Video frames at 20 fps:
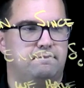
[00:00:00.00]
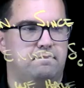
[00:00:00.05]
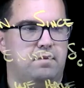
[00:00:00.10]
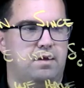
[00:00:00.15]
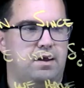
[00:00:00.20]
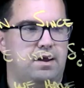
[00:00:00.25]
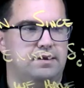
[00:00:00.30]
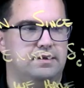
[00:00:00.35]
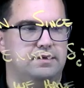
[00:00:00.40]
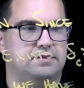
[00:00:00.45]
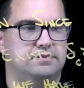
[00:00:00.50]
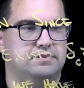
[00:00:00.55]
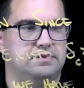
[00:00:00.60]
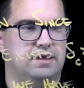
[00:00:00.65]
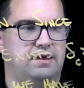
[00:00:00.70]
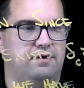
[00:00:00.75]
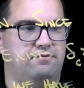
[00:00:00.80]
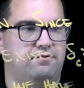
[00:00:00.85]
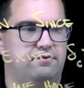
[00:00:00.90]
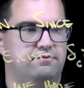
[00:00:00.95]
minus
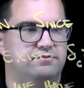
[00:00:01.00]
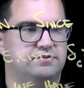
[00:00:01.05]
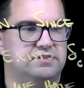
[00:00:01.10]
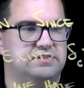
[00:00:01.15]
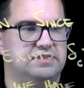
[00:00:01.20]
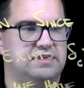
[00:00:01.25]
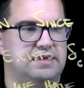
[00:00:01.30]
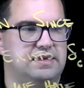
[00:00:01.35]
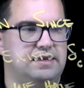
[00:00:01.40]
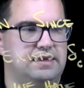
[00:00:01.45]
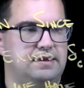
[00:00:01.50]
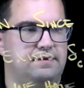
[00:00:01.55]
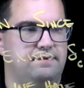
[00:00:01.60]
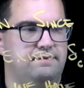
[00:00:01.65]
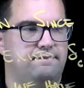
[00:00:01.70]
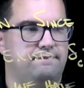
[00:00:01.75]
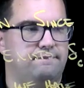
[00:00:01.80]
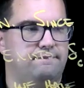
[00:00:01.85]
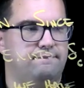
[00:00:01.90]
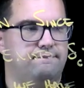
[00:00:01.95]
f of
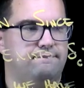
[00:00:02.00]
c